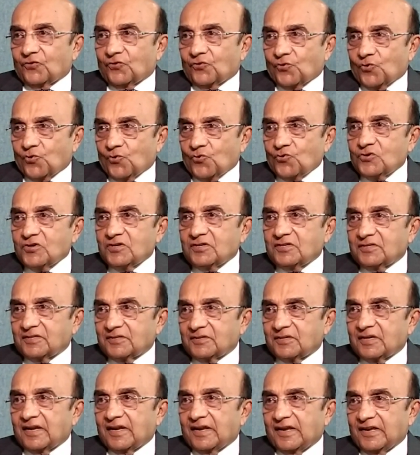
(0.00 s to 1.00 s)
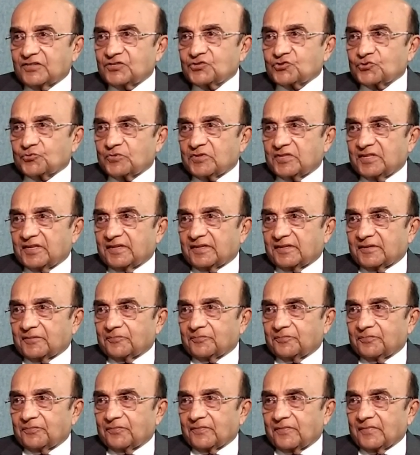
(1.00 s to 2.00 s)
Goal has to be there.
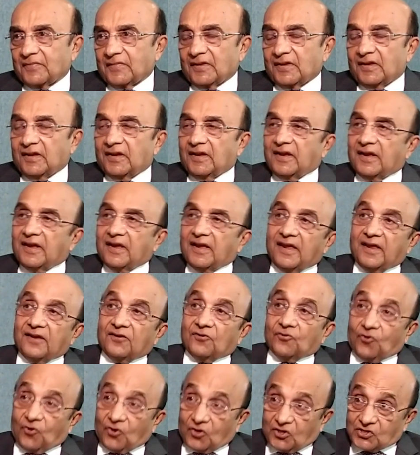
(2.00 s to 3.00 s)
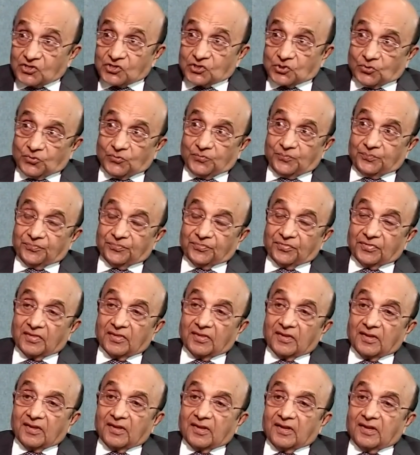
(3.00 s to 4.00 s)
And also,
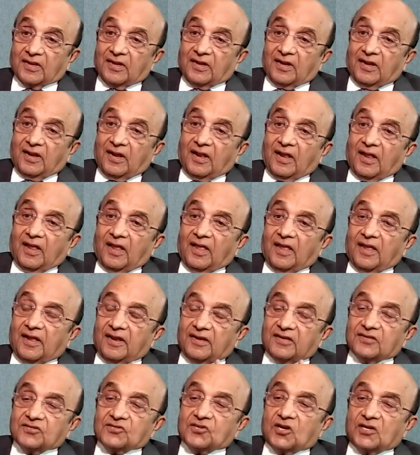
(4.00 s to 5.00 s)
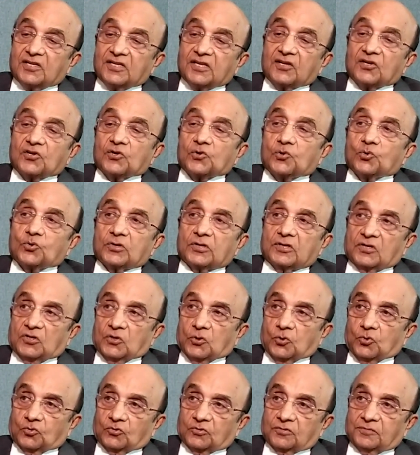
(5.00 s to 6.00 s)
it is not the goal
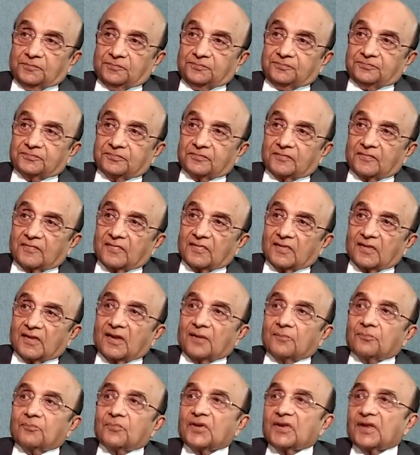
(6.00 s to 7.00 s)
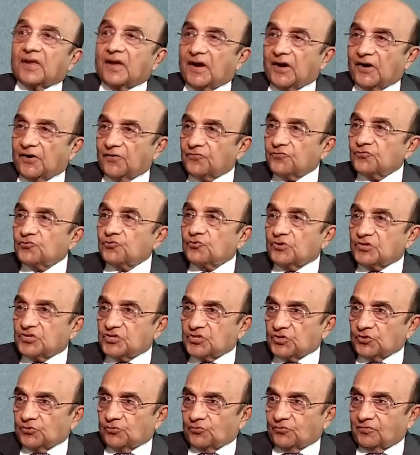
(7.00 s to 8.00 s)
alone, but how you
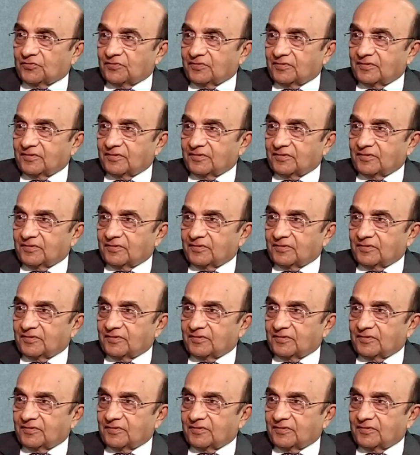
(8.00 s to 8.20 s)
achieve.